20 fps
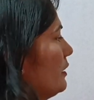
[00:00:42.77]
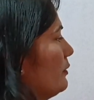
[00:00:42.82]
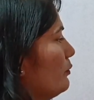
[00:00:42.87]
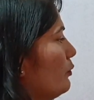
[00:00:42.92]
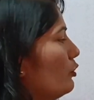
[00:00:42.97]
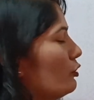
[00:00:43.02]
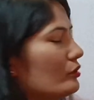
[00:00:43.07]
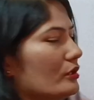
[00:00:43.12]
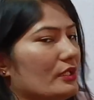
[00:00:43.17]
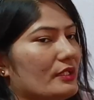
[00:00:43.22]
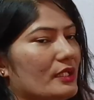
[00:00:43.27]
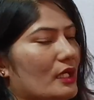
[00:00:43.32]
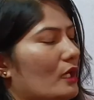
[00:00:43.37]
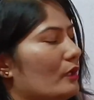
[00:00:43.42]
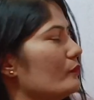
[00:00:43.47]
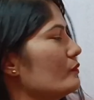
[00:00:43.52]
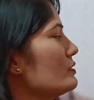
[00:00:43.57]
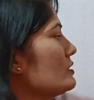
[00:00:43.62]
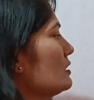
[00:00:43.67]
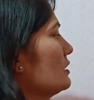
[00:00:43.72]
in both the
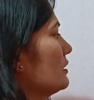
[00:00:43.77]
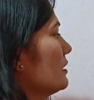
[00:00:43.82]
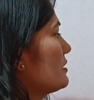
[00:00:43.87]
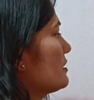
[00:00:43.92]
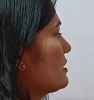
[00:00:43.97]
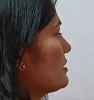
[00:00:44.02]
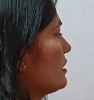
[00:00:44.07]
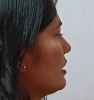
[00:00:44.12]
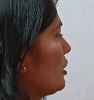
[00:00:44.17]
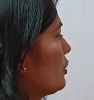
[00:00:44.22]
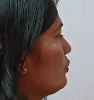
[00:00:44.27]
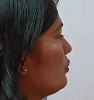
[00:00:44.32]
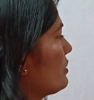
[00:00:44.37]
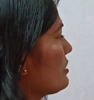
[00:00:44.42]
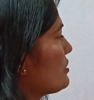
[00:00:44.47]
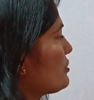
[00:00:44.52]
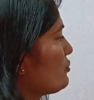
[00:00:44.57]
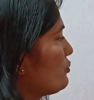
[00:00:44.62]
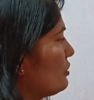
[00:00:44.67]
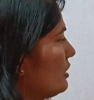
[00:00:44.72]
terms this is
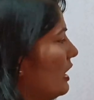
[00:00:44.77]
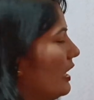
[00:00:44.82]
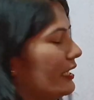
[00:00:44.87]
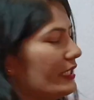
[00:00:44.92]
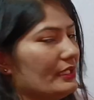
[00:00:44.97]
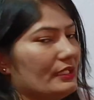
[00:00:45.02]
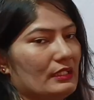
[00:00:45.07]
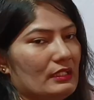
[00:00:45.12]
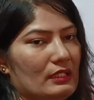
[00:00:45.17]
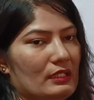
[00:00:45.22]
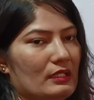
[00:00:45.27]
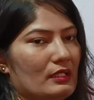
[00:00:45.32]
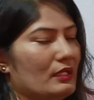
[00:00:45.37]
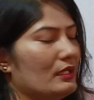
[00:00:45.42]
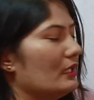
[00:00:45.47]
equals to 9